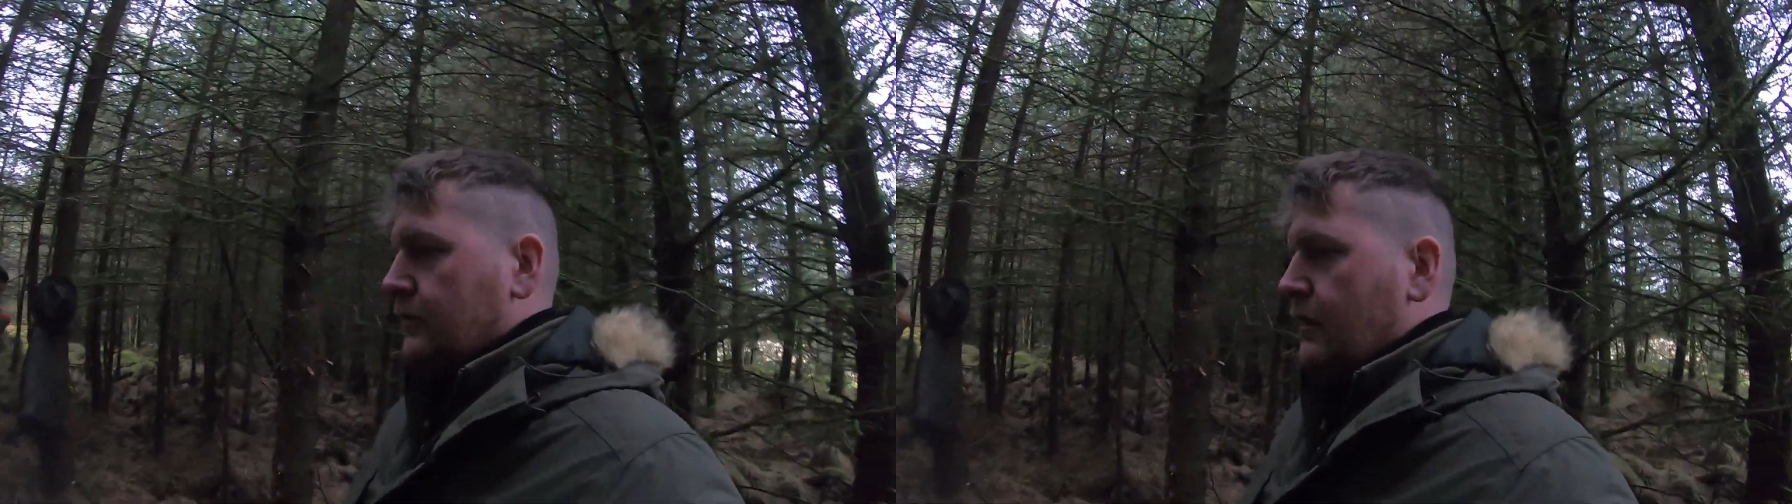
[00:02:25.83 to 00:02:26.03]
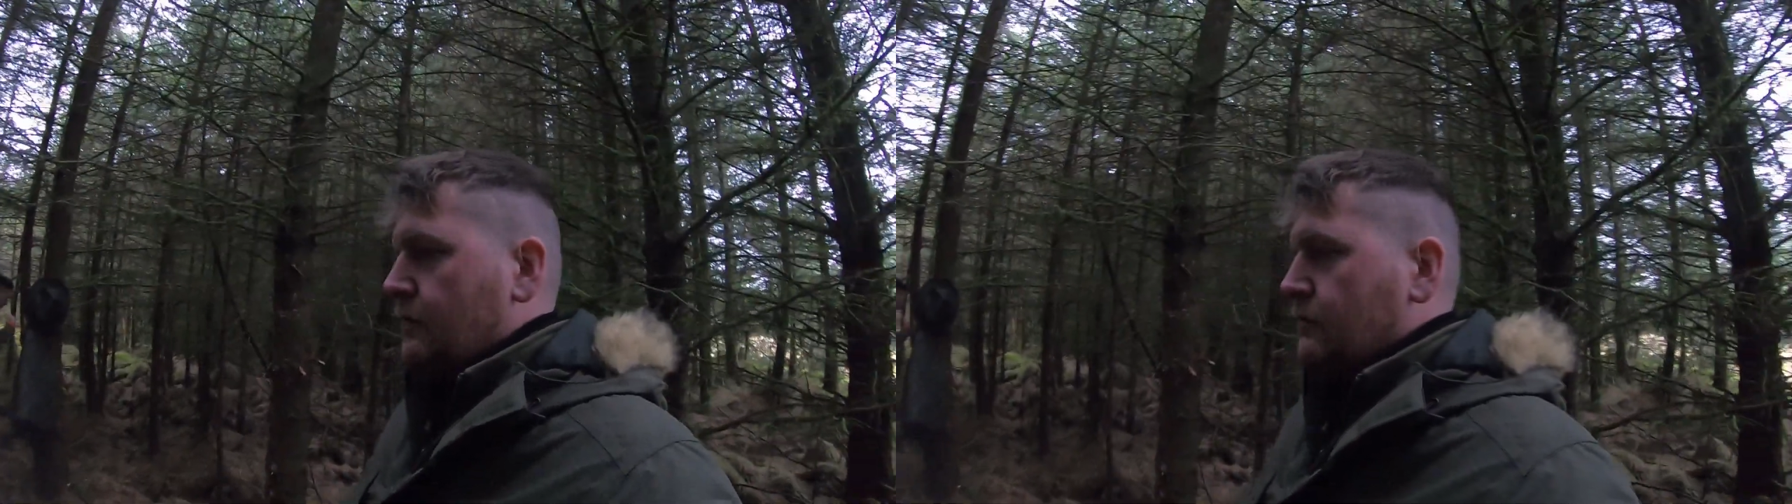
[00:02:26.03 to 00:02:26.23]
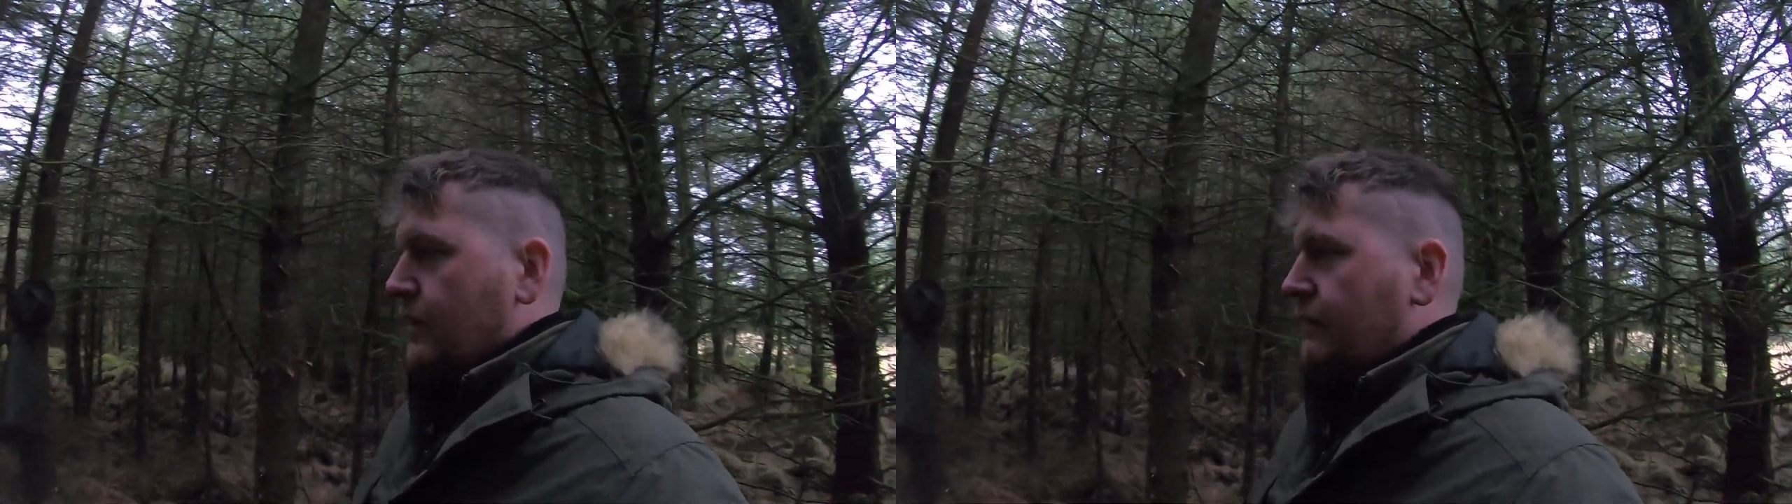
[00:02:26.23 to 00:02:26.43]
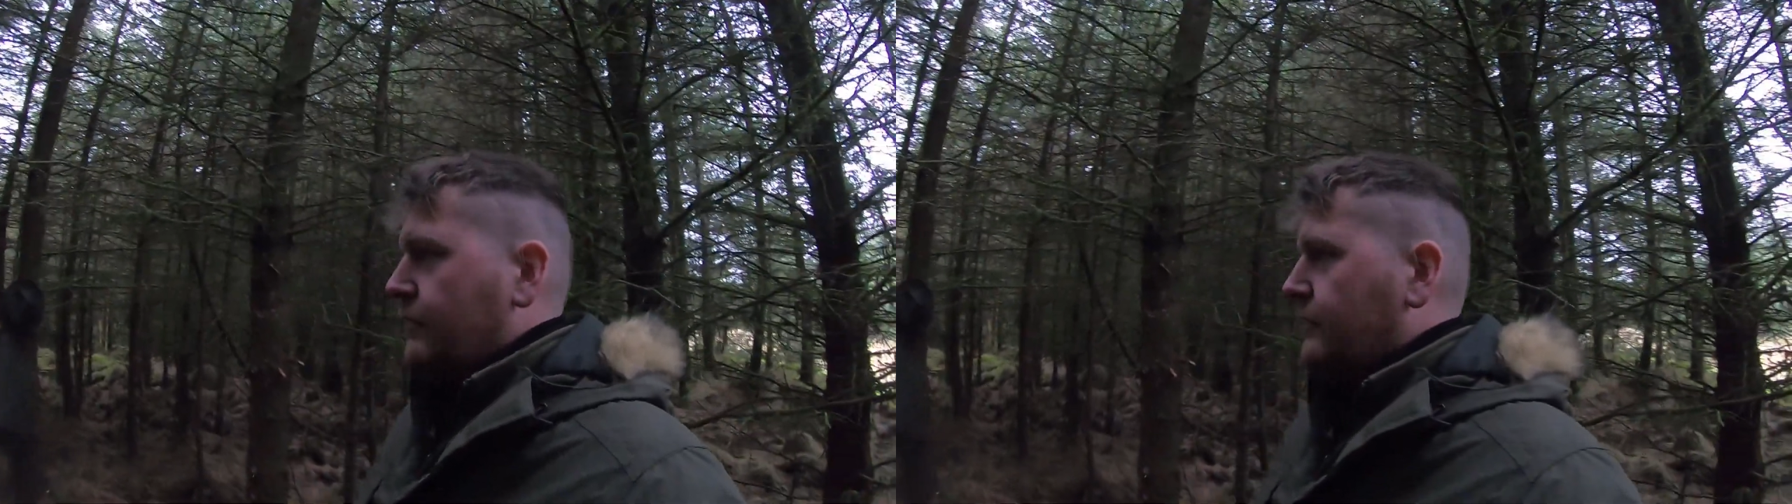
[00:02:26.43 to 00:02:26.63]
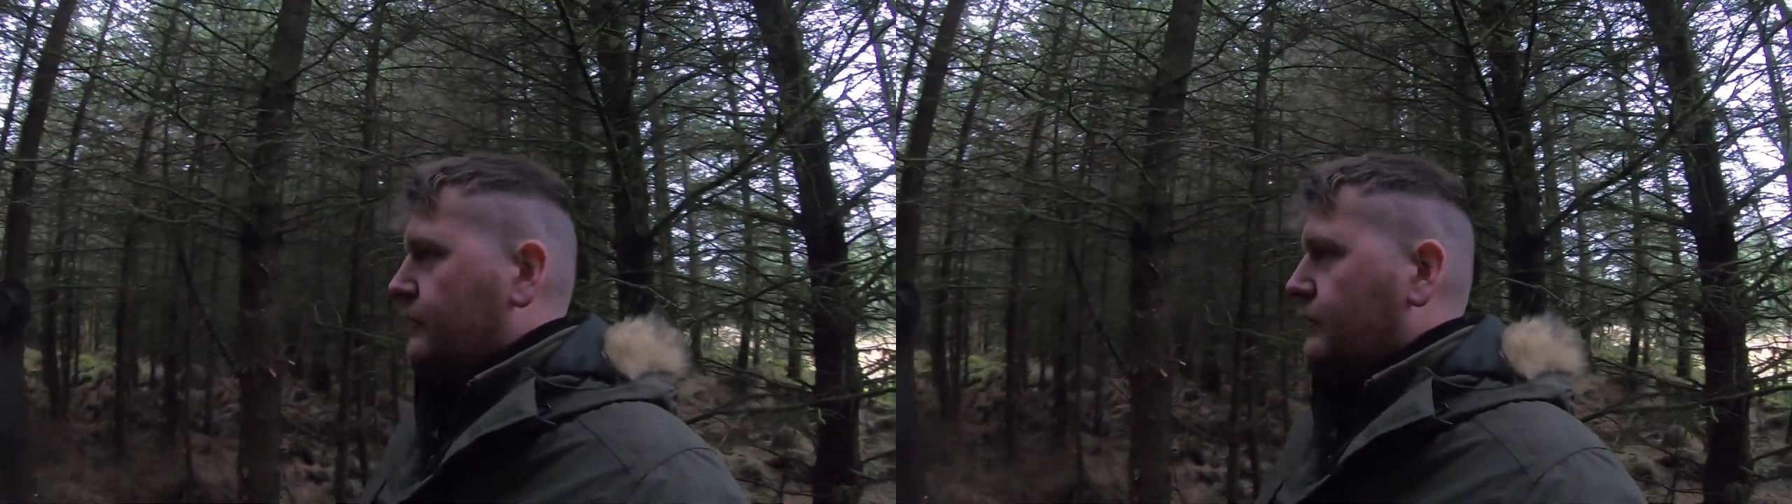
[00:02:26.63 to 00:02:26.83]
I was
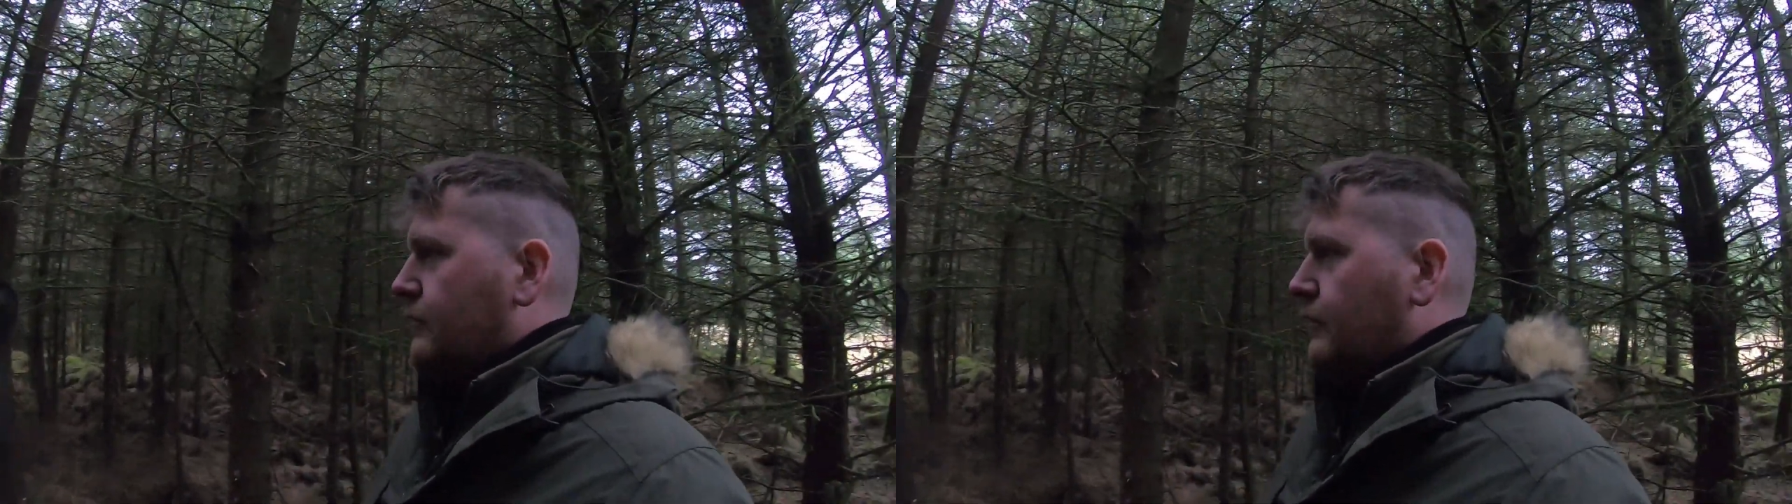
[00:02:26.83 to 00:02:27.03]
wearing